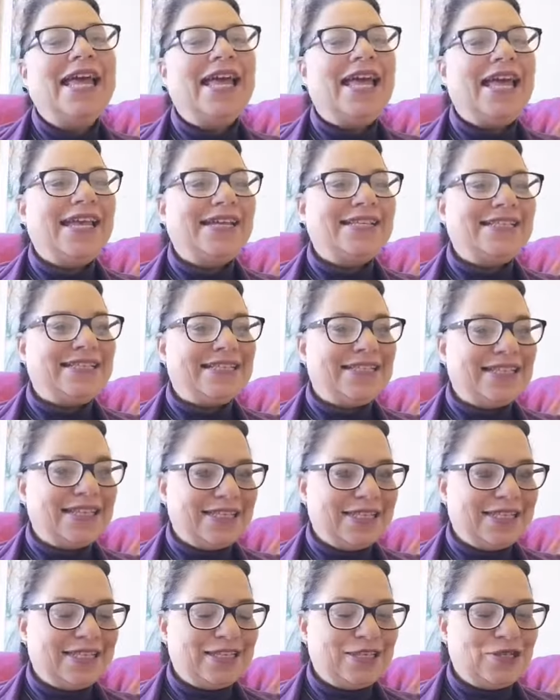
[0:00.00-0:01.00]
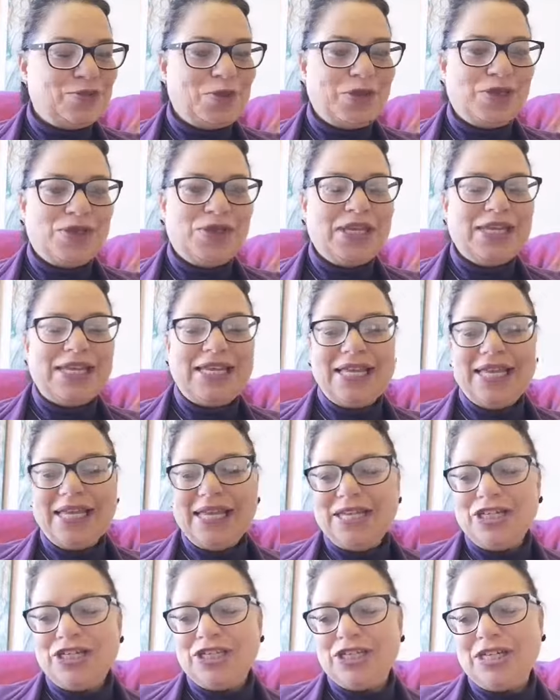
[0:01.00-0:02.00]
exists within
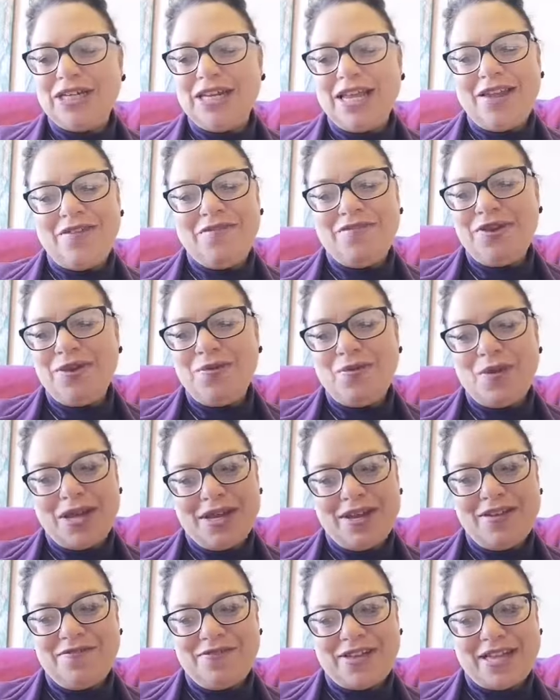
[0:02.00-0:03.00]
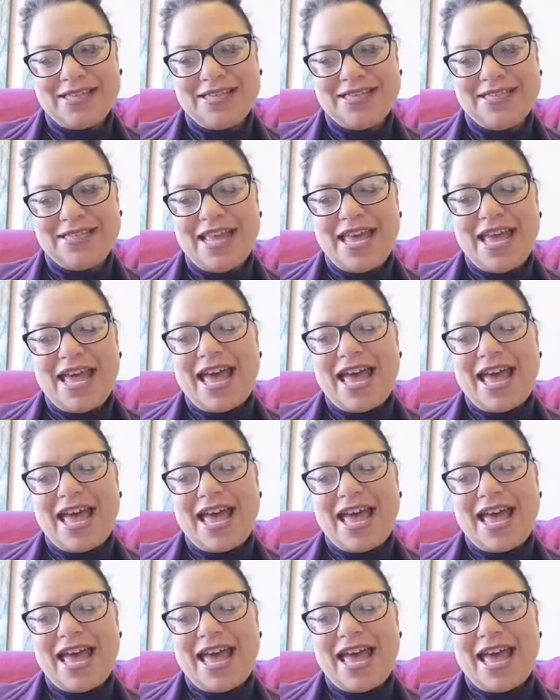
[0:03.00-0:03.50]
each and every one of us,